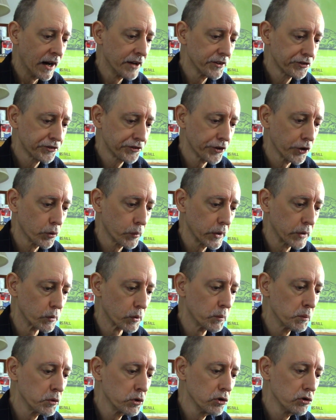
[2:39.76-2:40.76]
So we
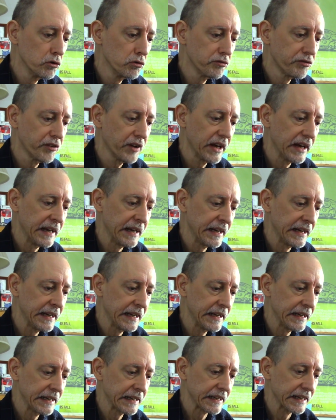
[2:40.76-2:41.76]
remove
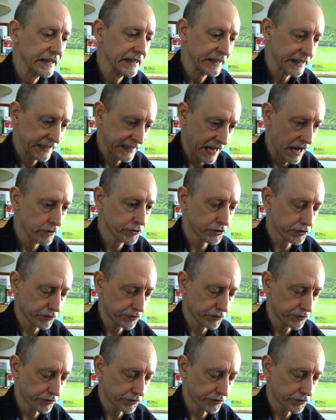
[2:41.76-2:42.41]
an encounter